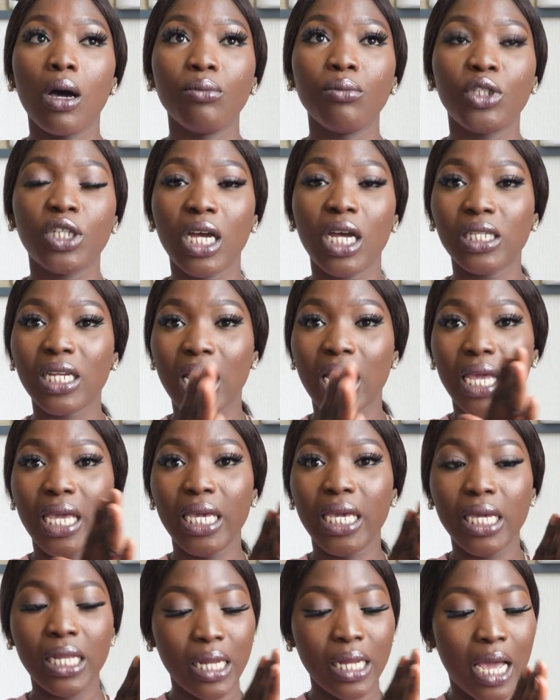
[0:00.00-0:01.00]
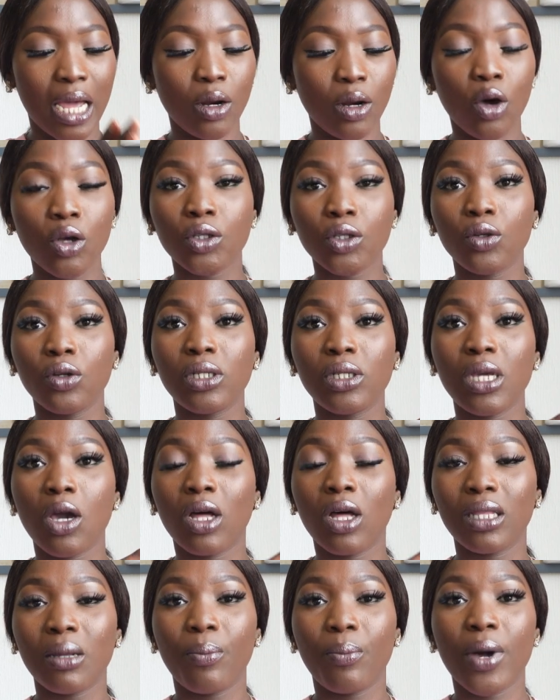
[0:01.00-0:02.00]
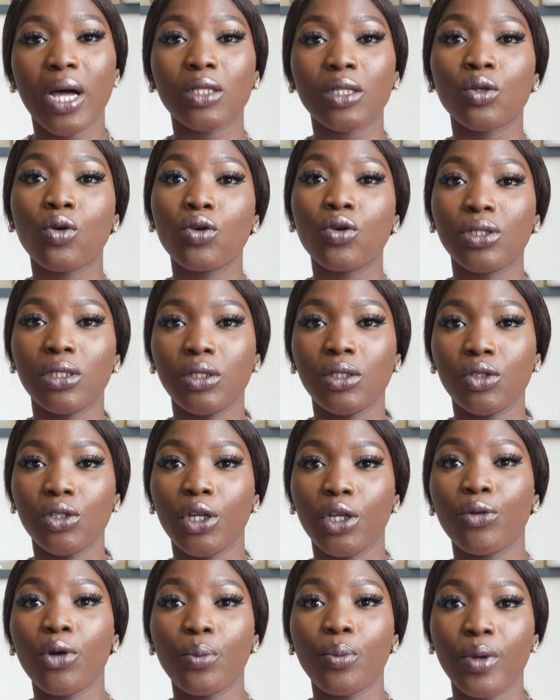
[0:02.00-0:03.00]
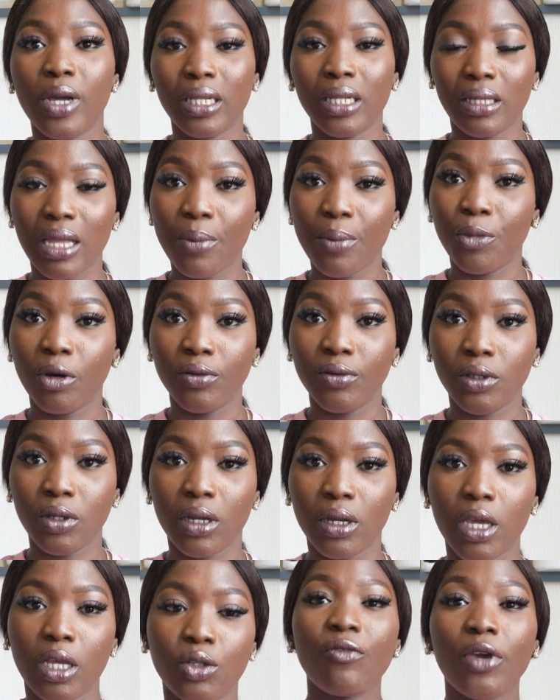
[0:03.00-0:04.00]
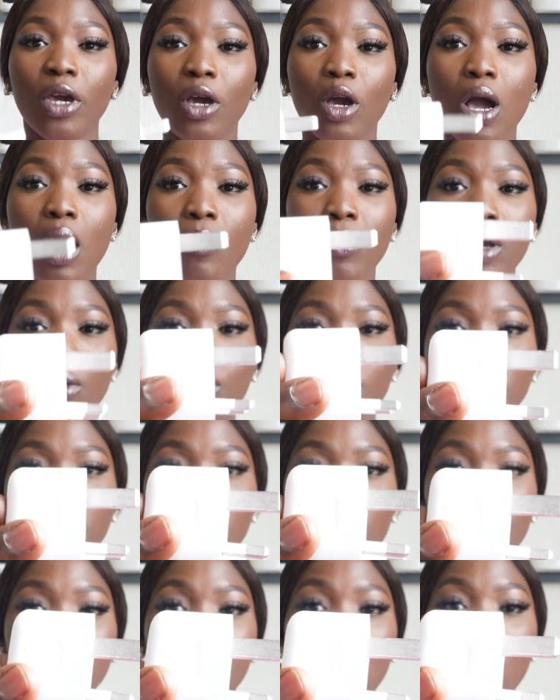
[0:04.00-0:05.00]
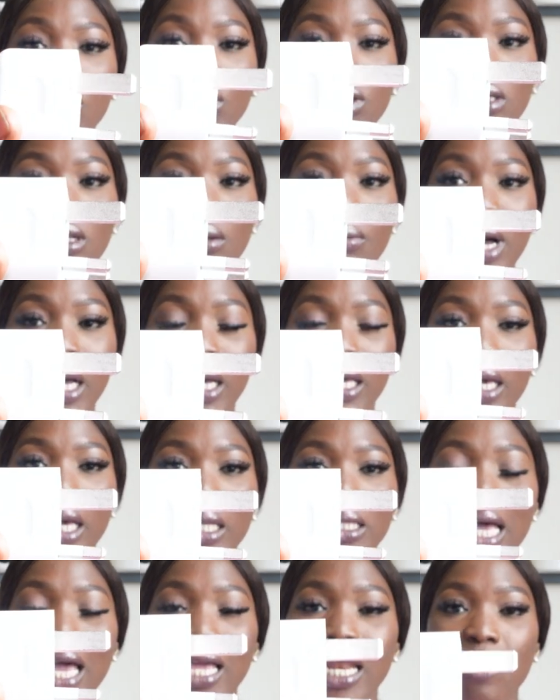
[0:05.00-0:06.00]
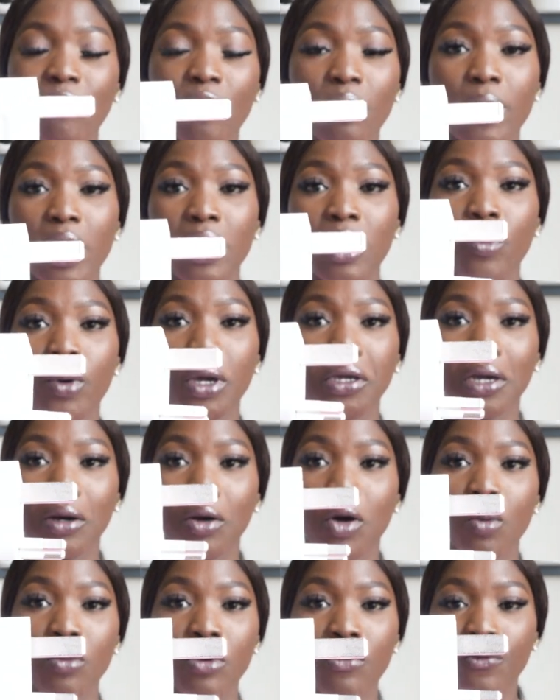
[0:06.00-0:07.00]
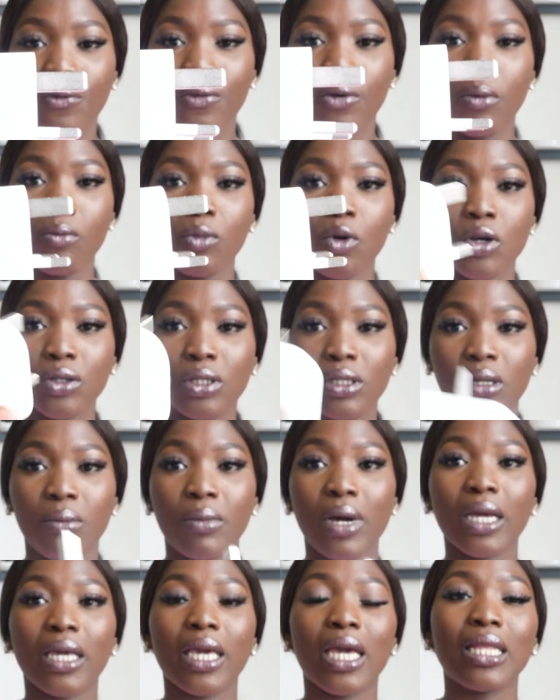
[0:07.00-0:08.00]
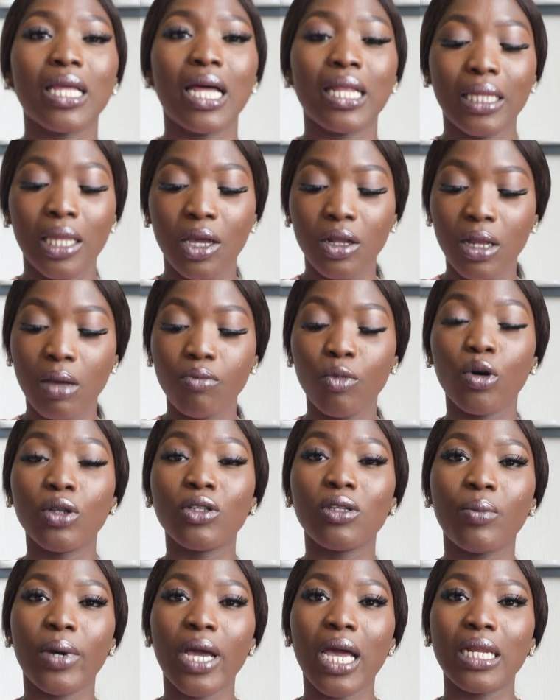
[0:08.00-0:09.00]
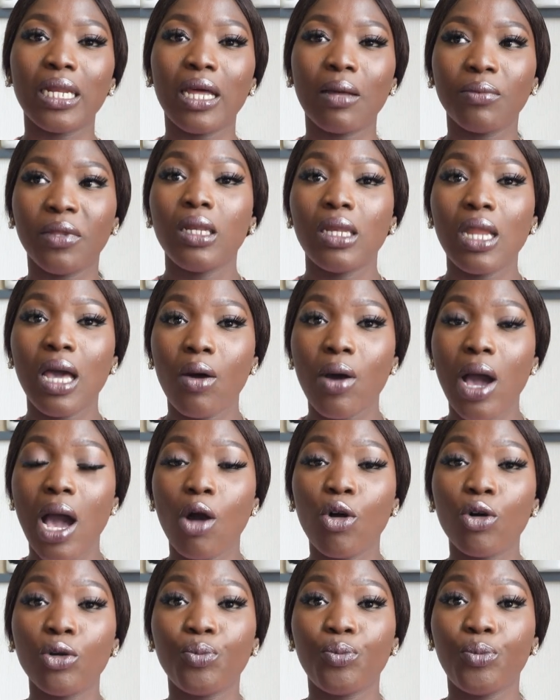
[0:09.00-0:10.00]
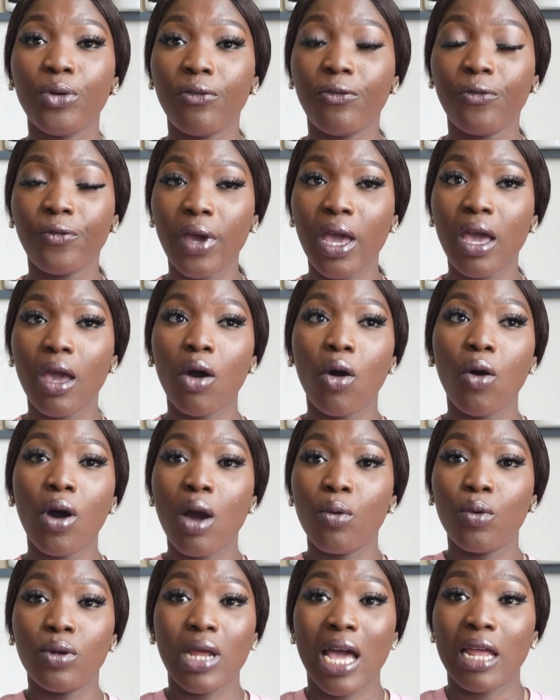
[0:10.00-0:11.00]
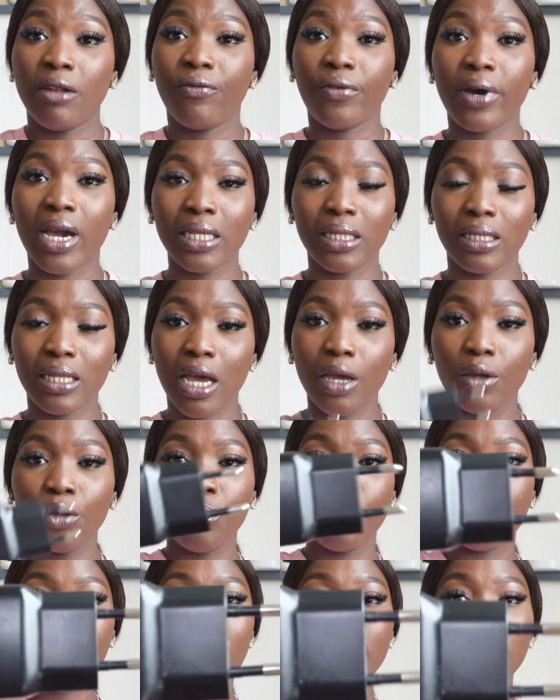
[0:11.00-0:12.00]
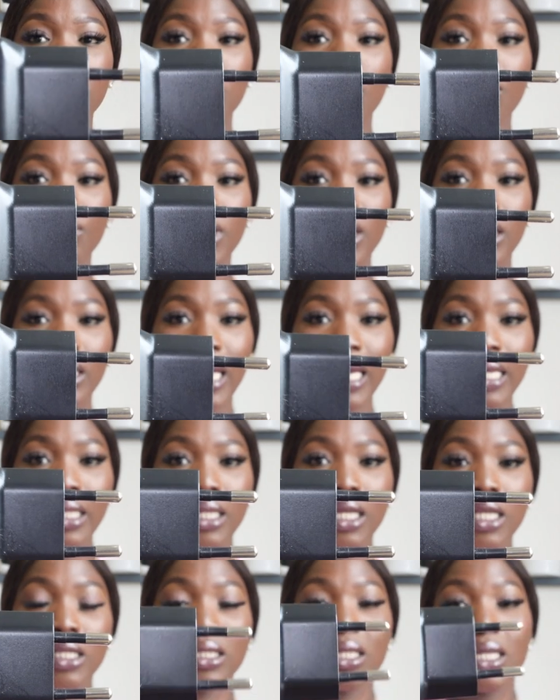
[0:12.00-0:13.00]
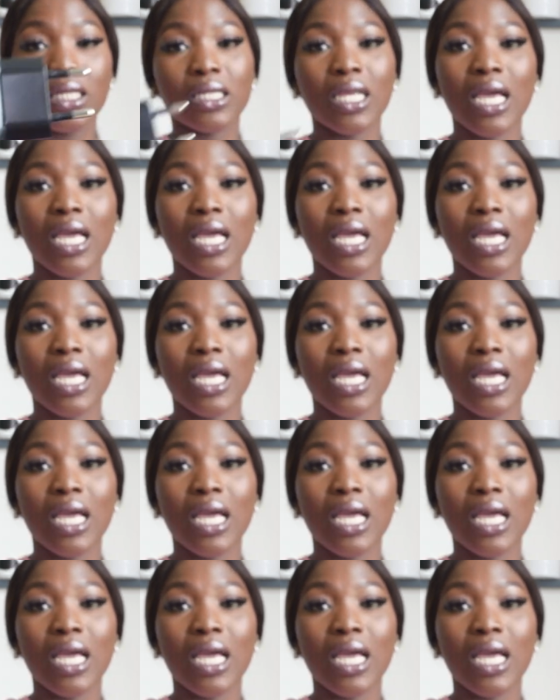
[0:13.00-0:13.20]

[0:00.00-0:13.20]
charger in, and also the other part goes into the European type of socket. If you are coming with this, go to the market, either from anywhere you're coming from, go to the market and tell them you want to buy adapter. Now I would prefer, or I would advise, that you buy something like this. This